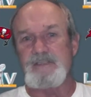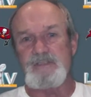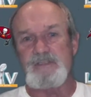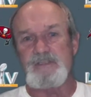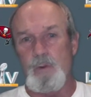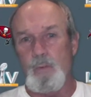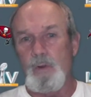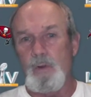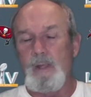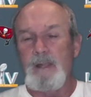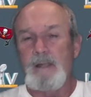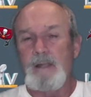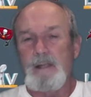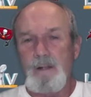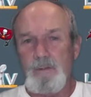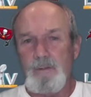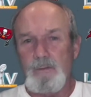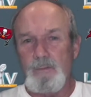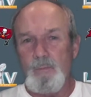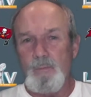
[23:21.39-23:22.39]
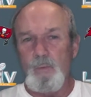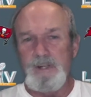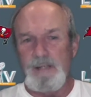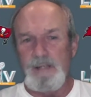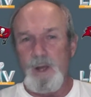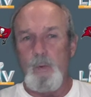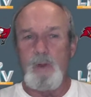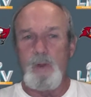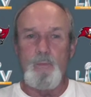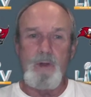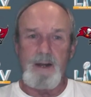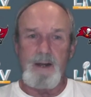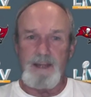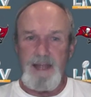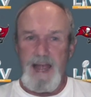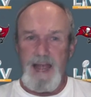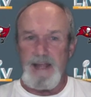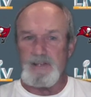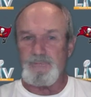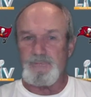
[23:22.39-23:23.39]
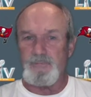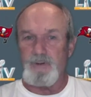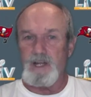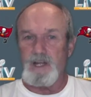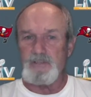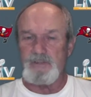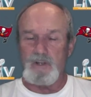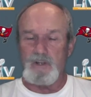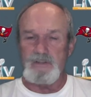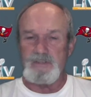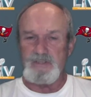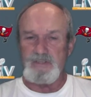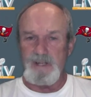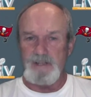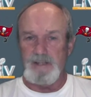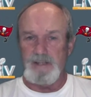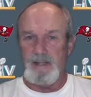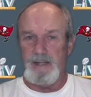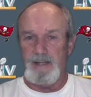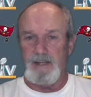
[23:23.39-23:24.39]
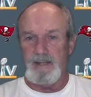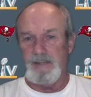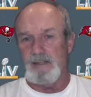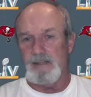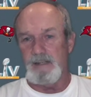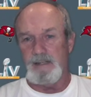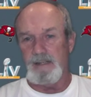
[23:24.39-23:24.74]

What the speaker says: So, well, we know we want a guy that's fresh on Sunday. And